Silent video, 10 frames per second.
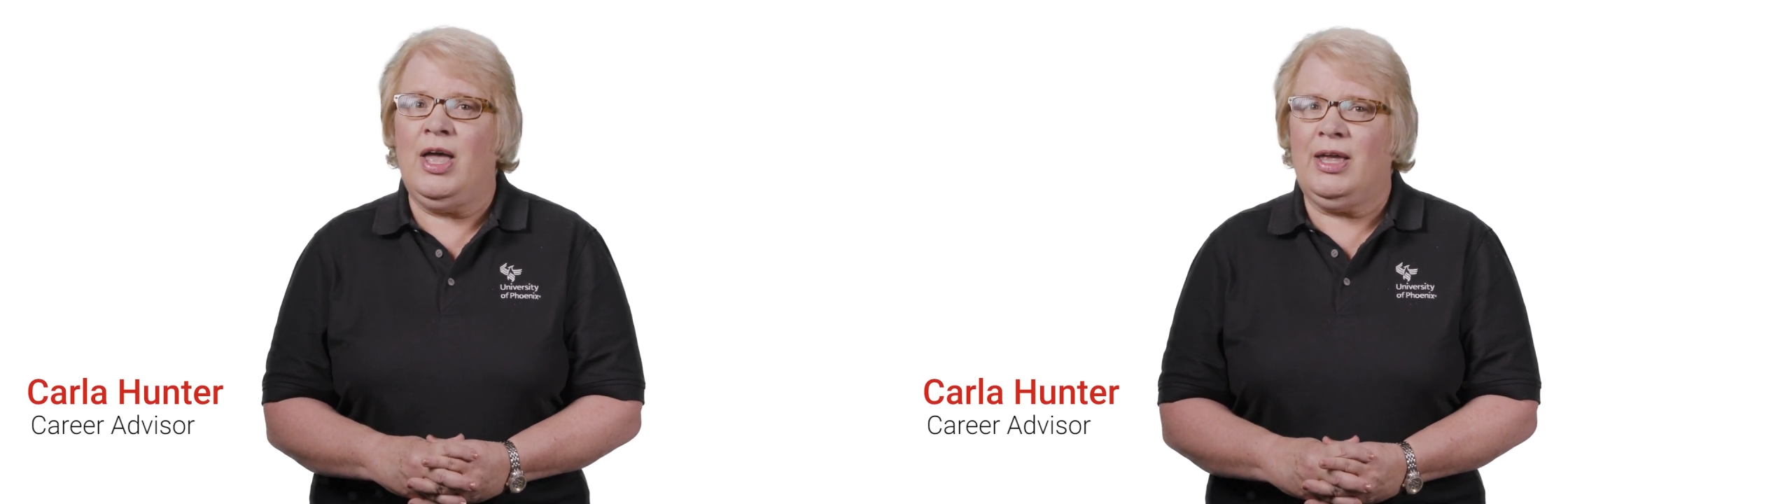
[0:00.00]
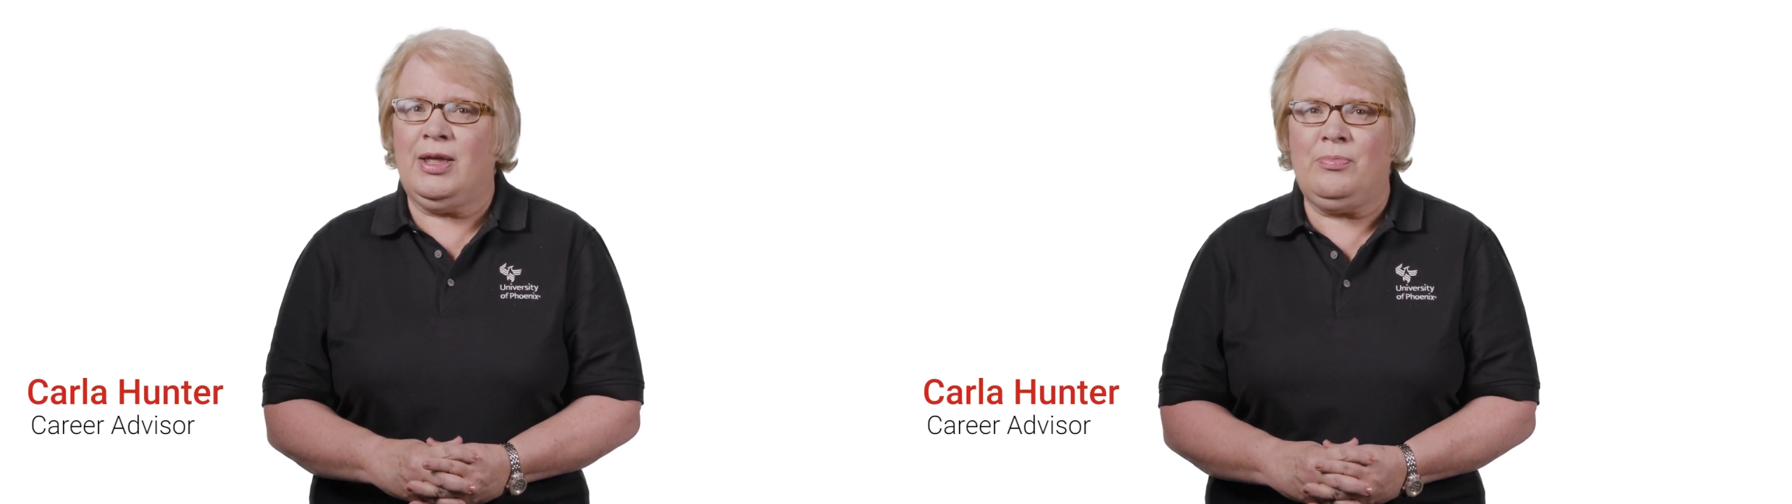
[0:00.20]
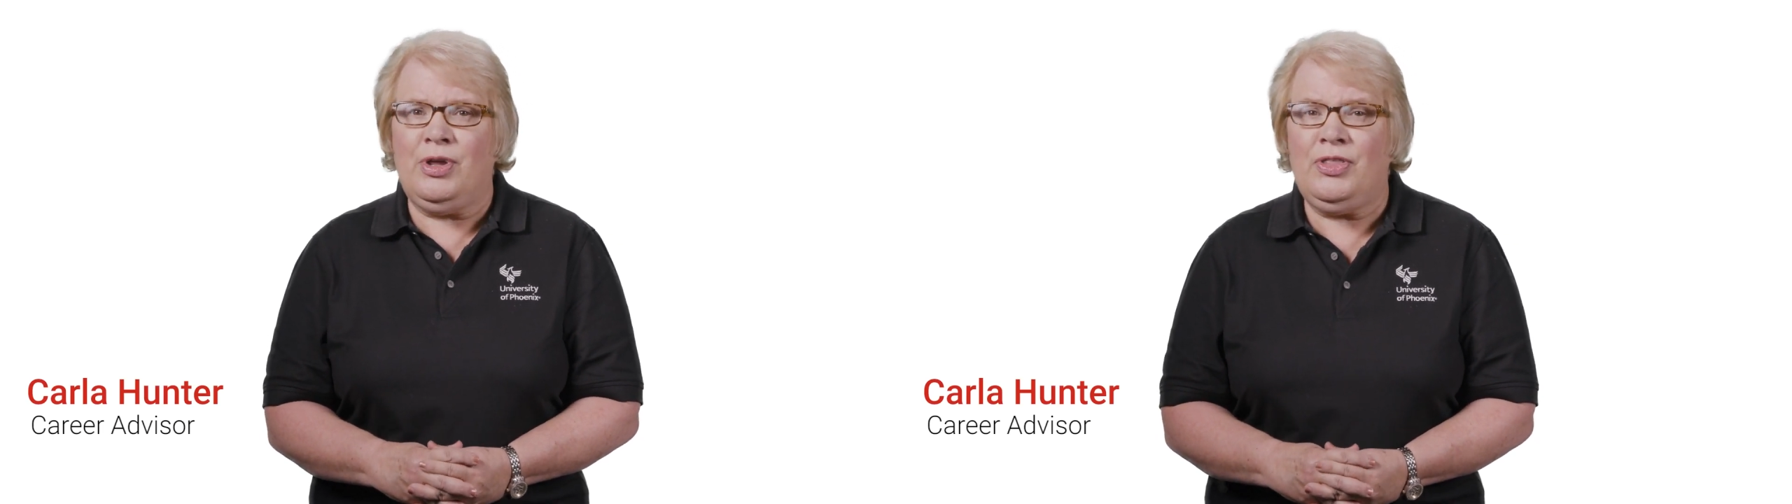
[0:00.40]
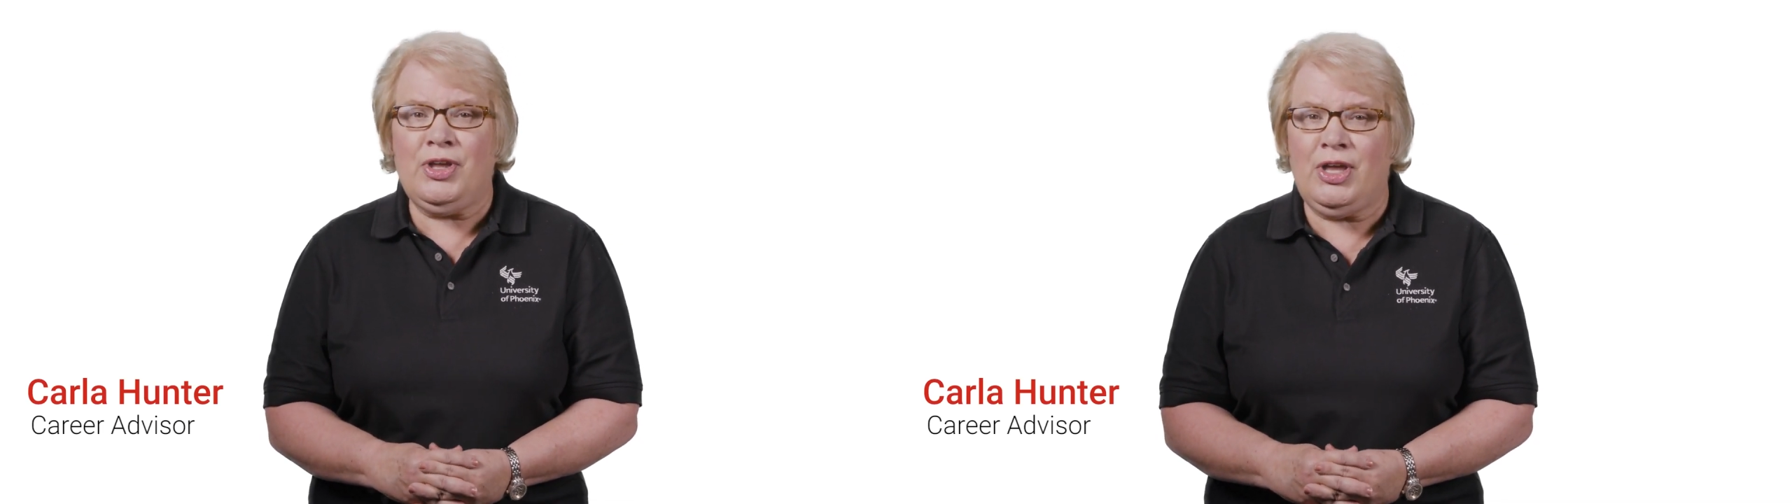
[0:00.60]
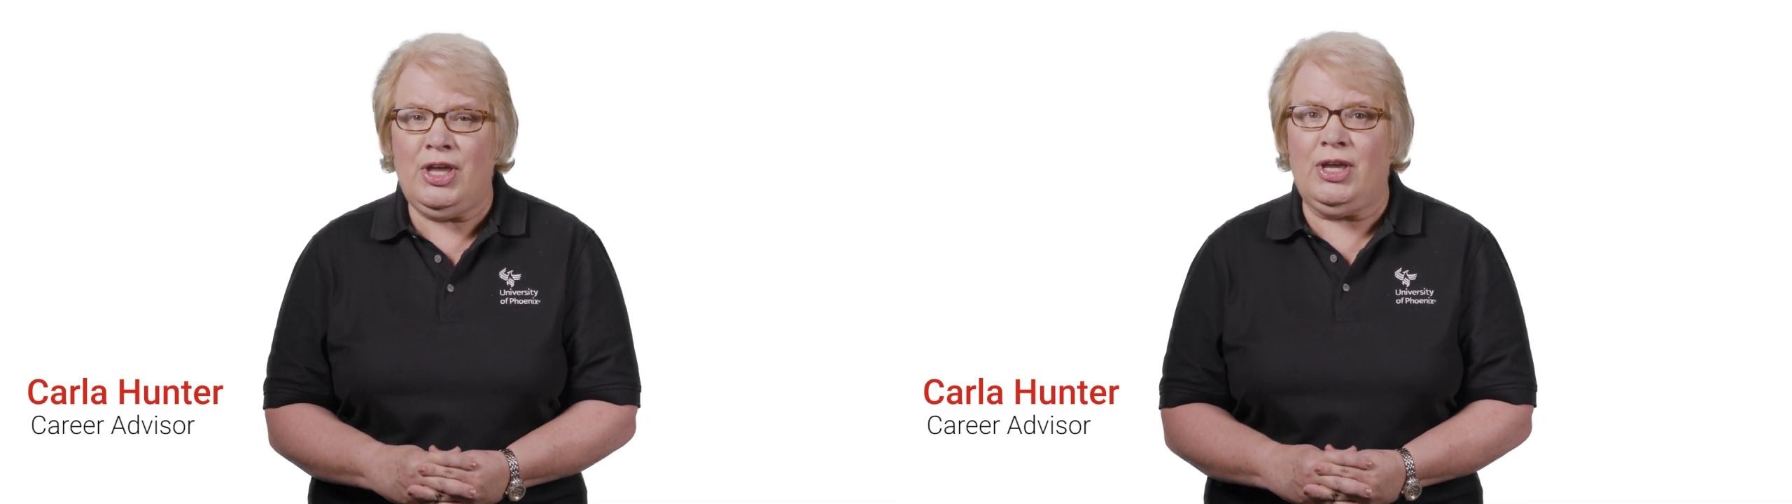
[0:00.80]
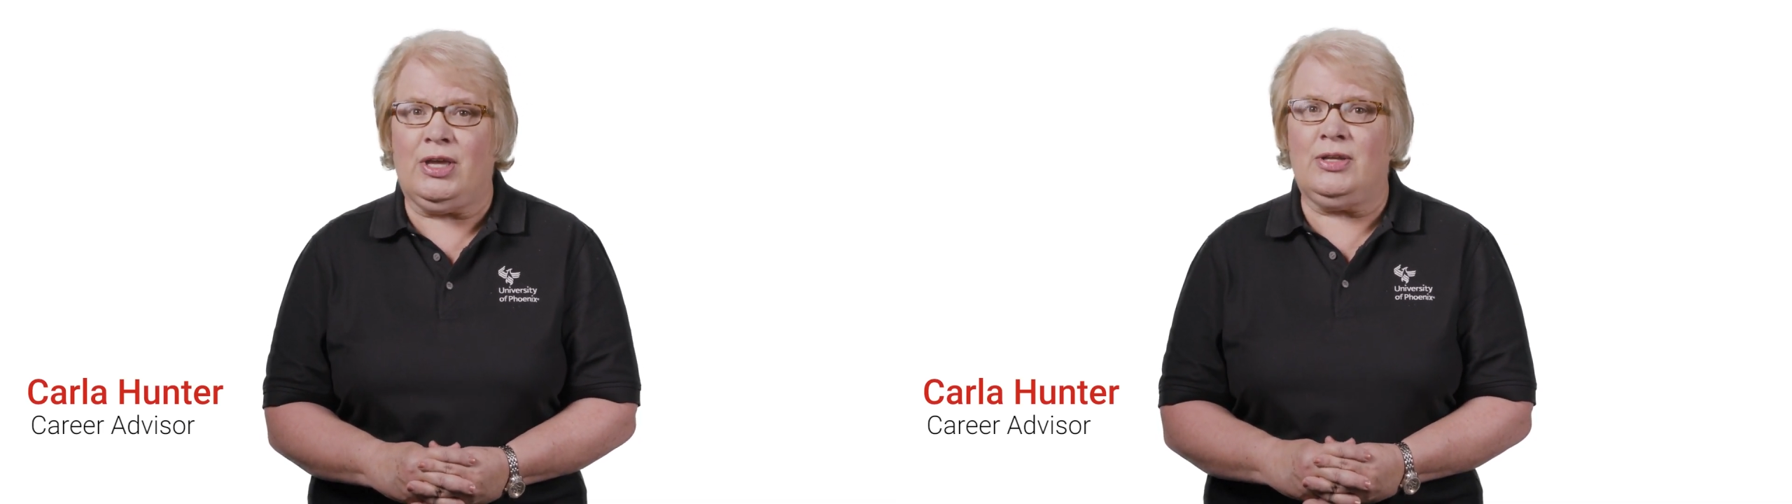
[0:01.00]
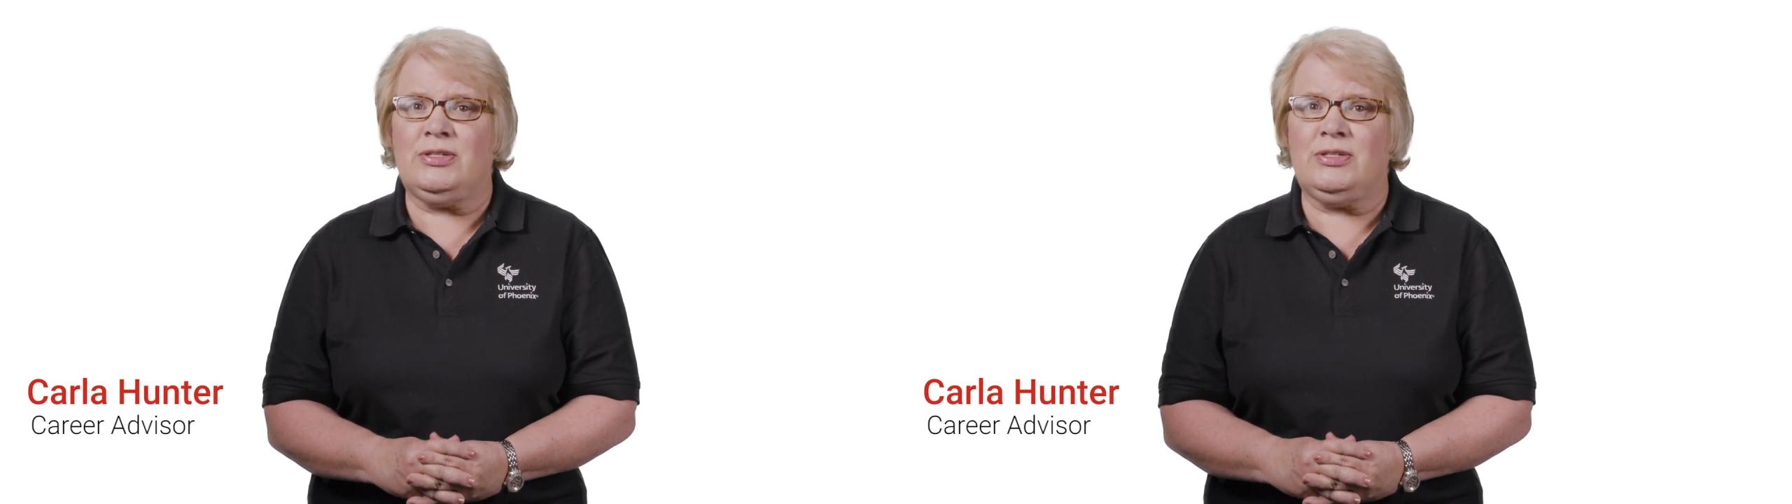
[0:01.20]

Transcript: can be the key